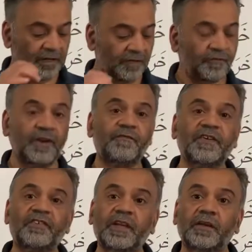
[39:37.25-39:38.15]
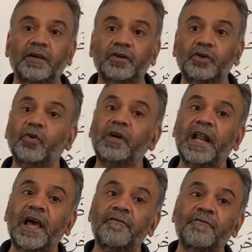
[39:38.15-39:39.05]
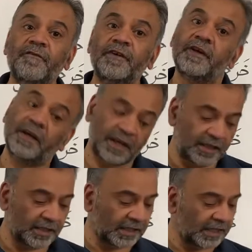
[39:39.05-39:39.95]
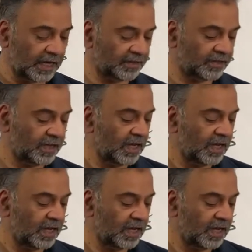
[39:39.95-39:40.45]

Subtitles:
fil fasli, don't laugh in the class.